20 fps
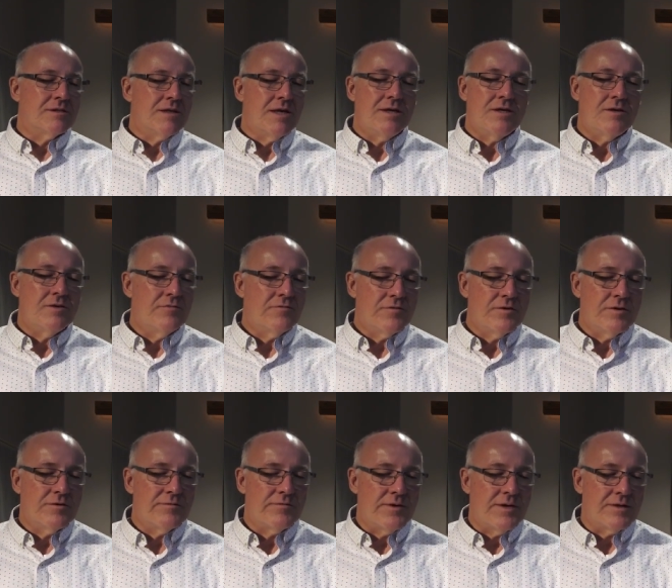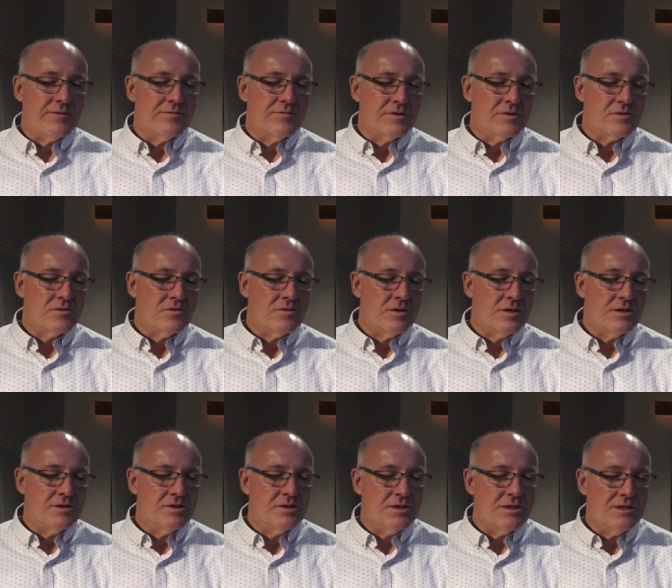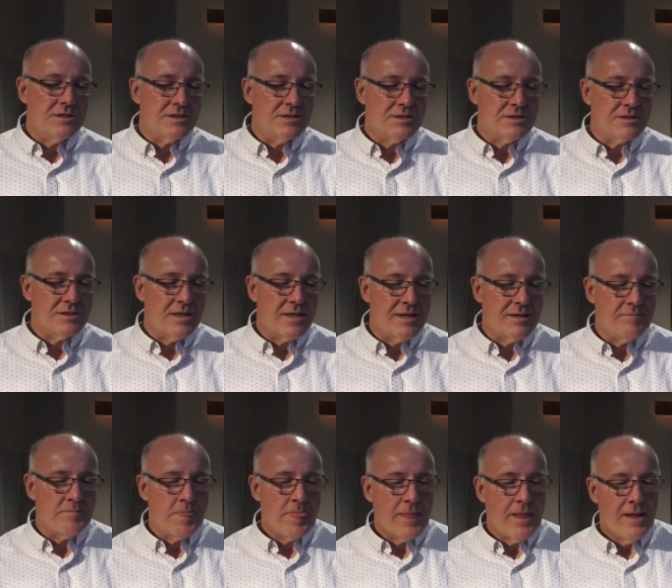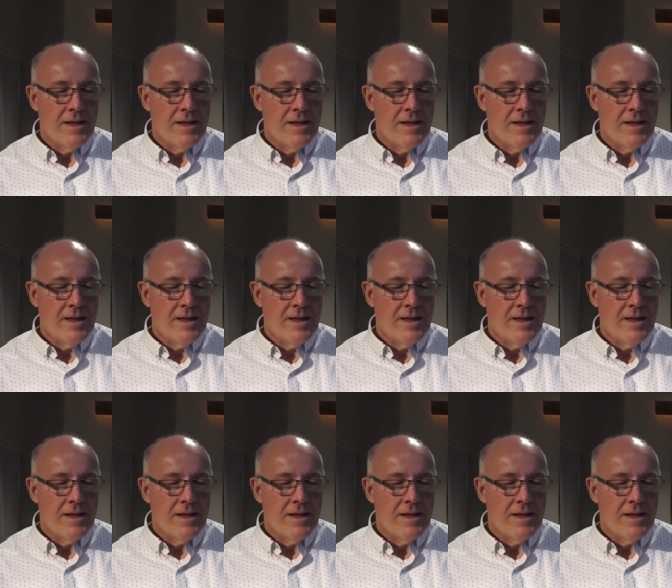Thank you for your faithfulness, Lord. In Jesus' name,